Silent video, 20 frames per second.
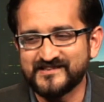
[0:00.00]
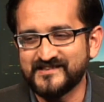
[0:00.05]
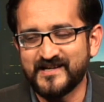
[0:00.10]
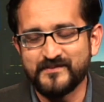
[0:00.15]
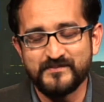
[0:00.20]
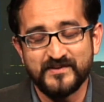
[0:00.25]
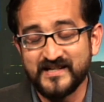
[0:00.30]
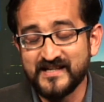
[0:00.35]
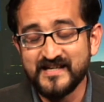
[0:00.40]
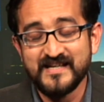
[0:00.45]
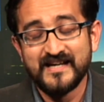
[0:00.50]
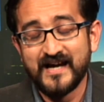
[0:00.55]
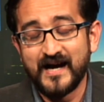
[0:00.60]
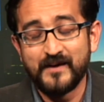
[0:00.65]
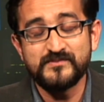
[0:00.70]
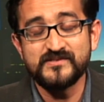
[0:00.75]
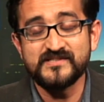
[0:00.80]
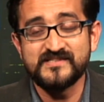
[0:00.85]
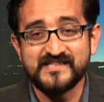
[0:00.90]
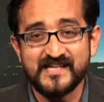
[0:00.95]
I mean, I'm
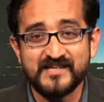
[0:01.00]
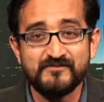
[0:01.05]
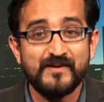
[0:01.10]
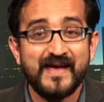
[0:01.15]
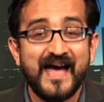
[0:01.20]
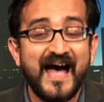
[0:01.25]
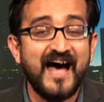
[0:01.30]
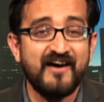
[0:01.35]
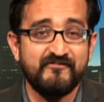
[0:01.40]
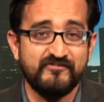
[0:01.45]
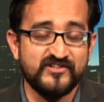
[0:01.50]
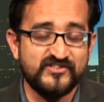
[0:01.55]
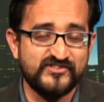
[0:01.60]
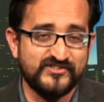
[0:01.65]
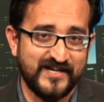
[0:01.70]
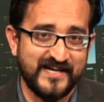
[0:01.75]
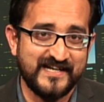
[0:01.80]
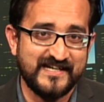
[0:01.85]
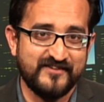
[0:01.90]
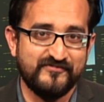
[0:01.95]
just saying we haven't
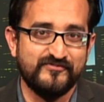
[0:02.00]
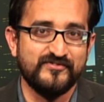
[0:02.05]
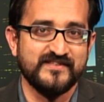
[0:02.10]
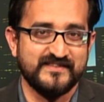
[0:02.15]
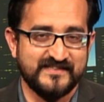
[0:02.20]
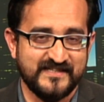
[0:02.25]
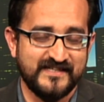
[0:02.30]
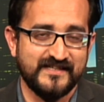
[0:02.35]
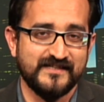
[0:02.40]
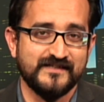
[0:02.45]
tried everything.